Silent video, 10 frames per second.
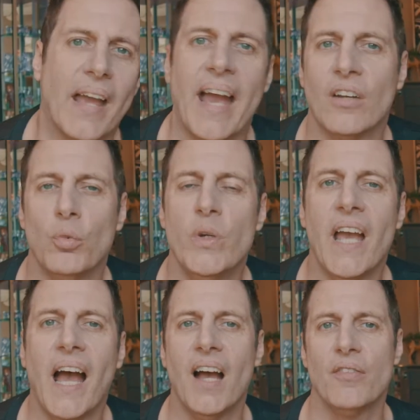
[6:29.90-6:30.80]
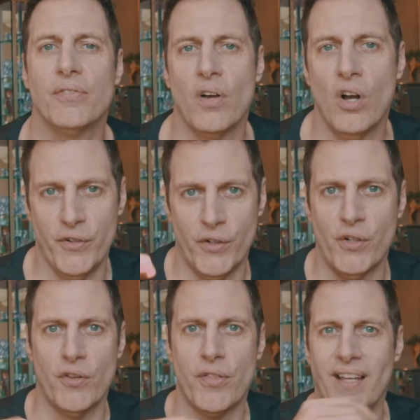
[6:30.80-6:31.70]
And we have on
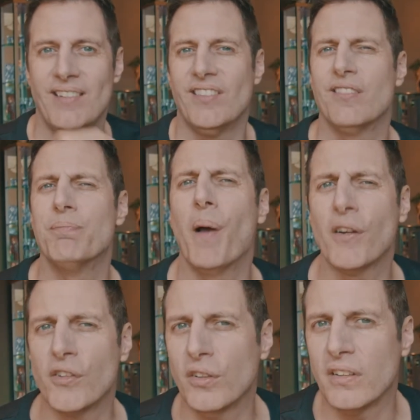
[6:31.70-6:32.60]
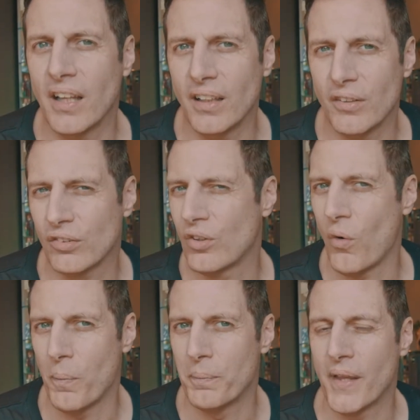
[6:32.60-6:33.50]
Earth a special
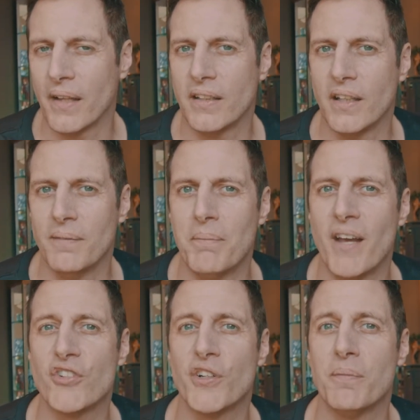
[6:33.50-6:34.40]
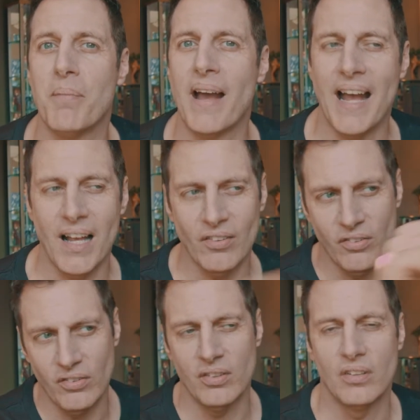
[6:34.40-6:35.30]
telescope that can measure
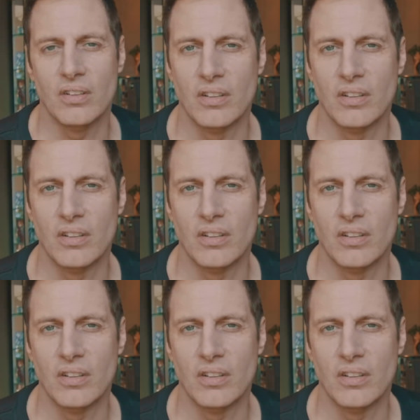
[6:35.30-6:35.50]
mass.